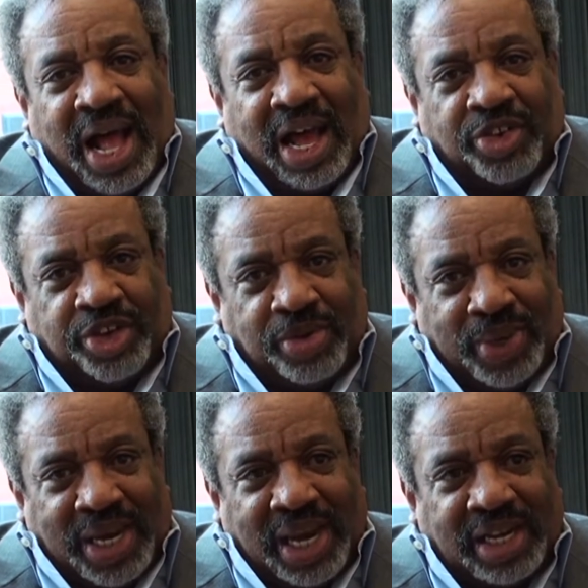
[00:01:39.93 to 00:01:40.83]
as he
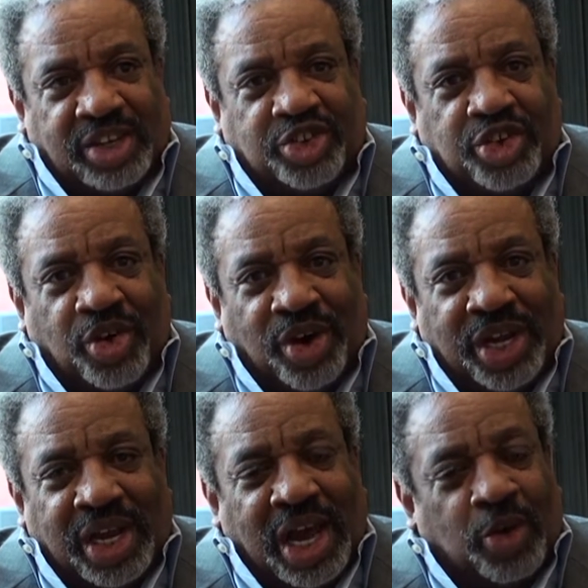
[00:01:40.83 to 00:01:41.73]
began this
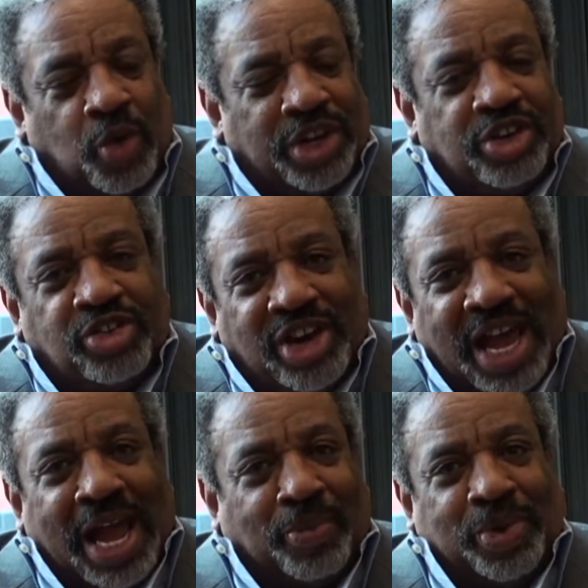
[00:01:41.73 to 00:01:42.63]
journey, and what usually
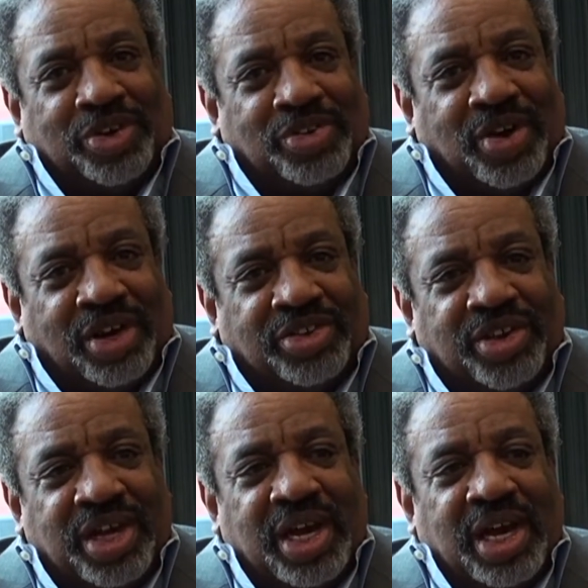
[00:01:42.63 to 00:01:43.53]
happened to
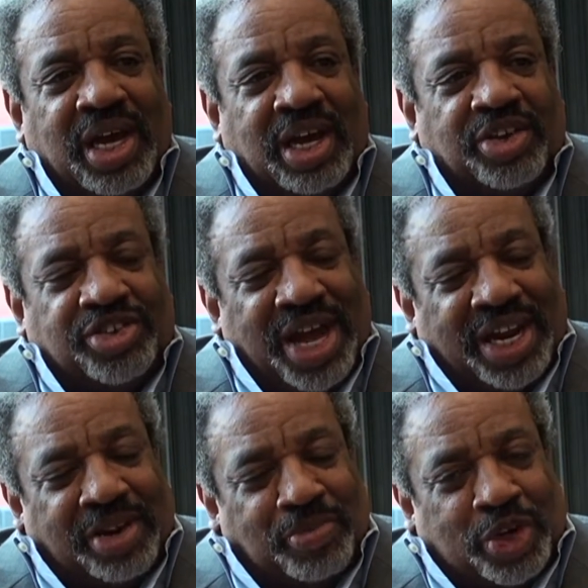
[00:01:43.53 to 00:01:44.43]
us is
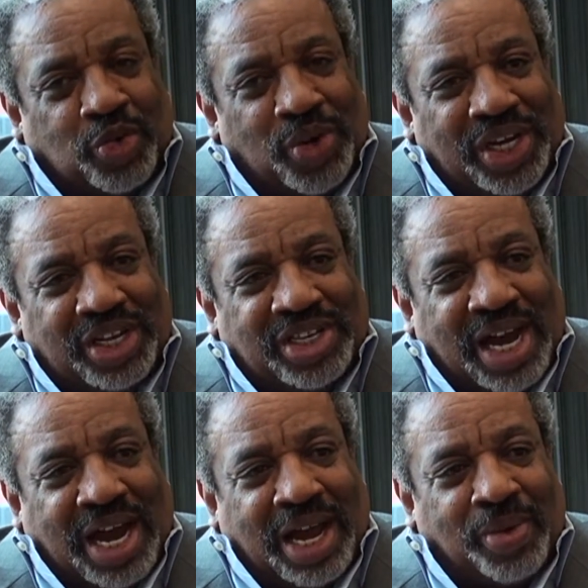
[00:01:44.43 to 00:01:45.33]
that in between
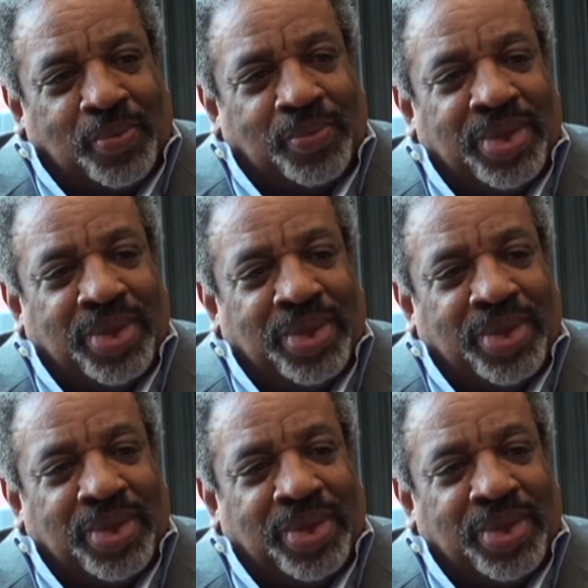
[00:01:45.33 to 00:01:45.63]
time